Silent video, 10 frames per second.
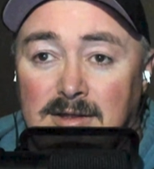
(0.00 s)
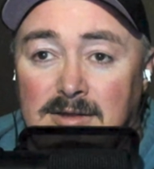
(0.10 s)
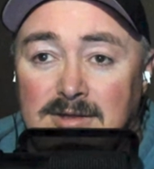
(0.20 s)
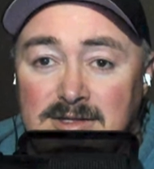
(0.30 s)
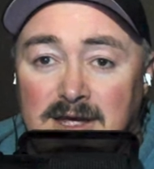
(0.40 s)

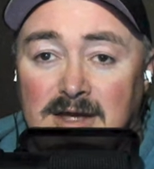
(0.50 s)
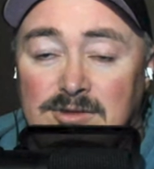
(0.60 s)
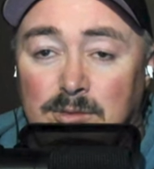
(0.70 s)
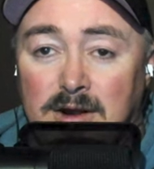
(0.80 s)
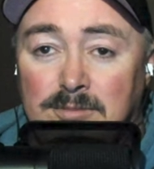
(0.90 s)
these guys
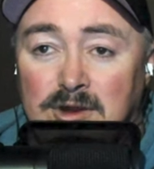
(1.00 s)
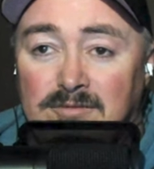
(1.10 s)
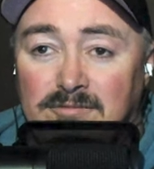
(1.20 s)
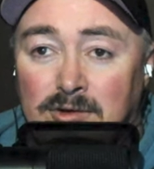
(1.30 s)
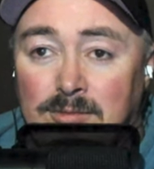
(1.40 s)
were up there
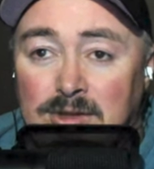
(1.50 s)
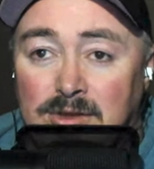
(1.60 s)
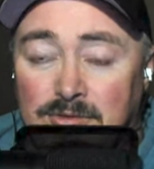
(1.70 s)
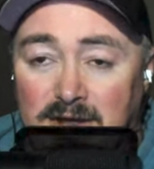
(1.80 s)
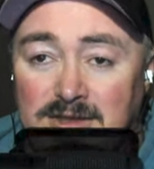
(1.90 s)
filming. So
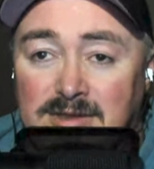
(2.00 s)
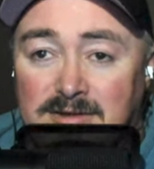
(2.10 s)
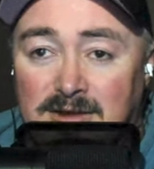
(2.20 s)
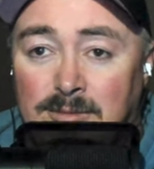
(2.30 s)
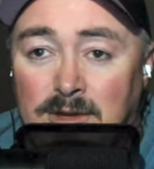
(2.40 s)
the rest of the
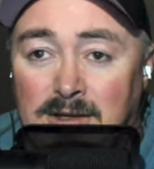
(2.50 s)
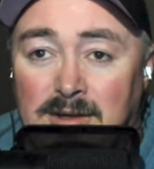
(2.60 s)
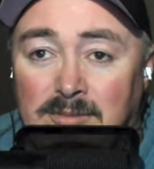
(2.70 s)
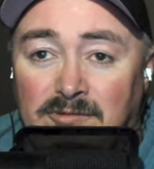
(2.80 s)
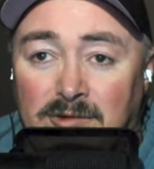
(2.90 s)
time they end
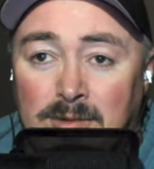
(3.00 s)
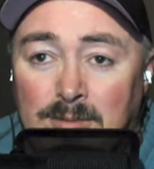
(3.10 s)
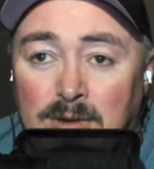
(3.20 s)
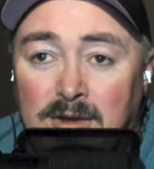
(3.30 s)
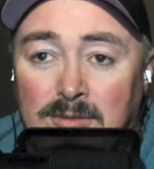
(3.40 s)
up filming
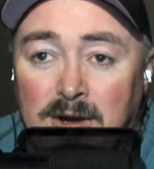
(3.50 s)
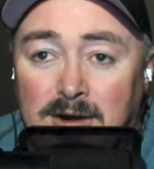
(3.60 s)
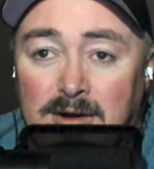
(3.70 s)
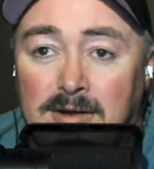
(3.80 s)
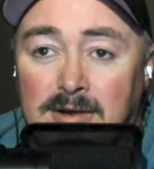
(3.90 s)
brown bear